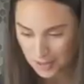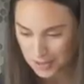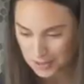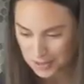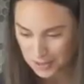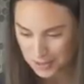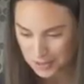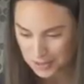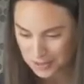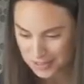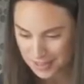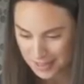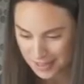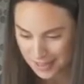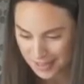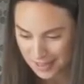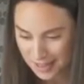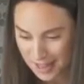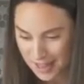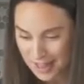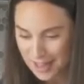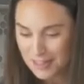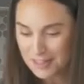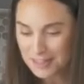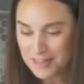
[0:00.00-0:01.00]
interesting.
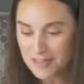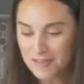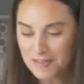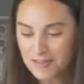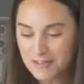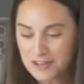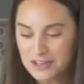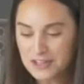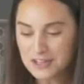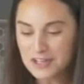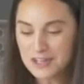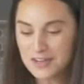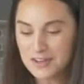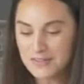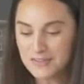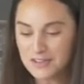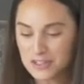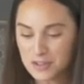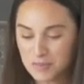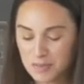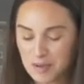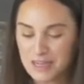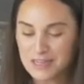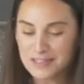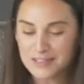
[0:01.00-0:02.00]
The vision of a
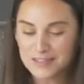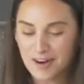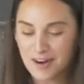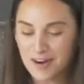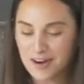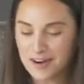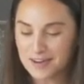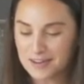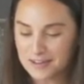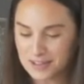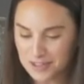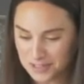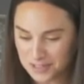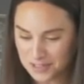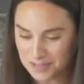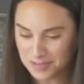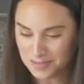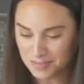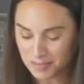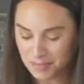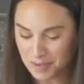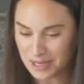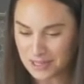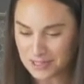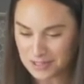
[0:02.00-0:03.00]
space garden just
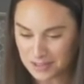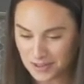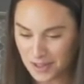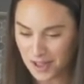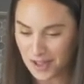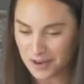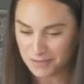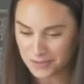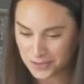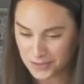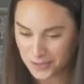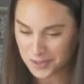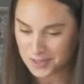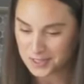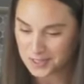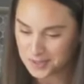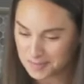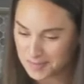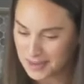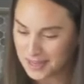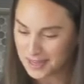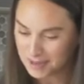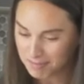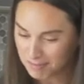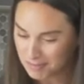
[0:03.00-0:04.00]
brings a lot of joy to
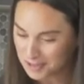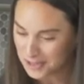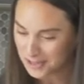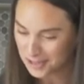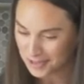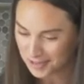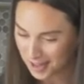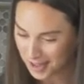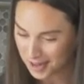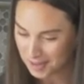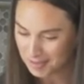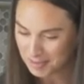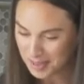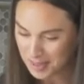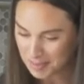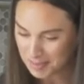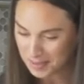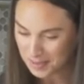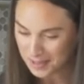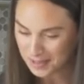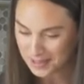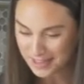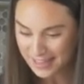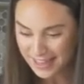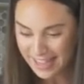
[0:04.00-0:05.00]
me, and I'm sure a lot of
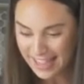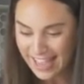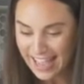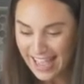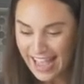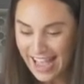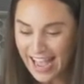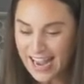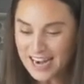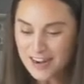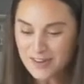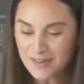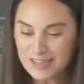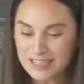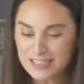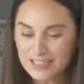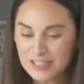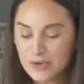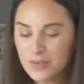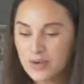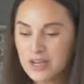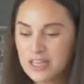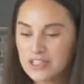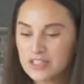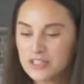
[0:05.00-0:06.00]
people. Anyway,
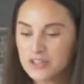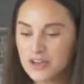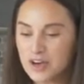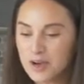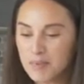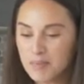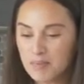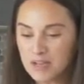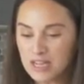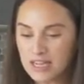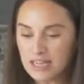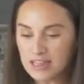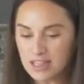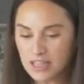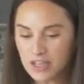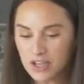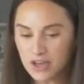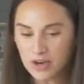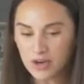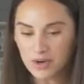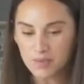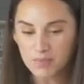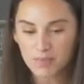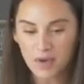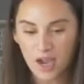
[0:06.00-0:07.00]
so is there a plant that
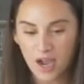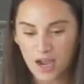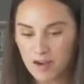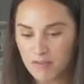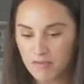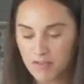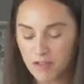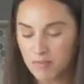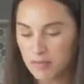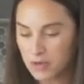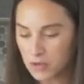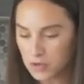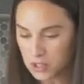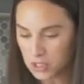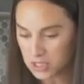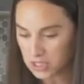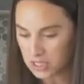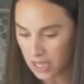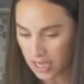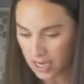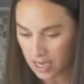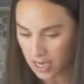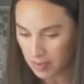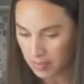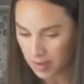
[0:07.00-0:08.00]
you're kind of the most
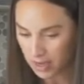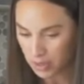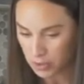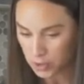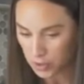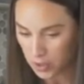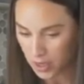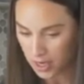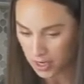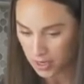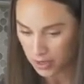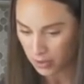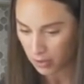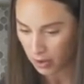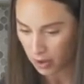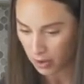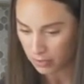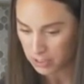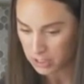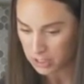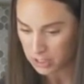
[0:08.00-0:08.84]
excited about trying to grow in